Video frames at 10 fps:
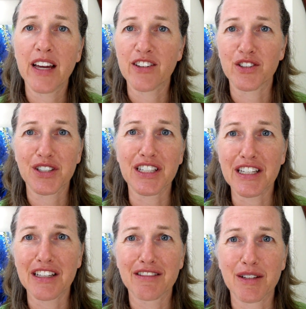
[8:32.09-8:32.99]
and you'll
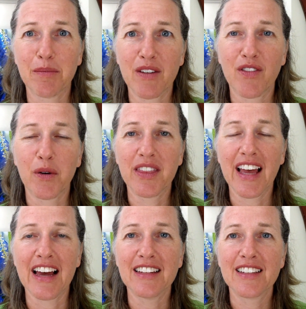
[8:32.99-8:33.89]
see some info at
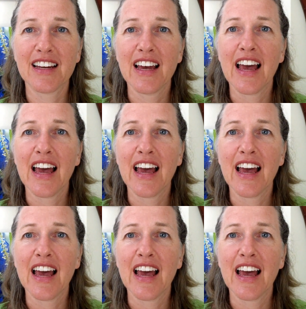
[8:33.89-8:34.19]
the end.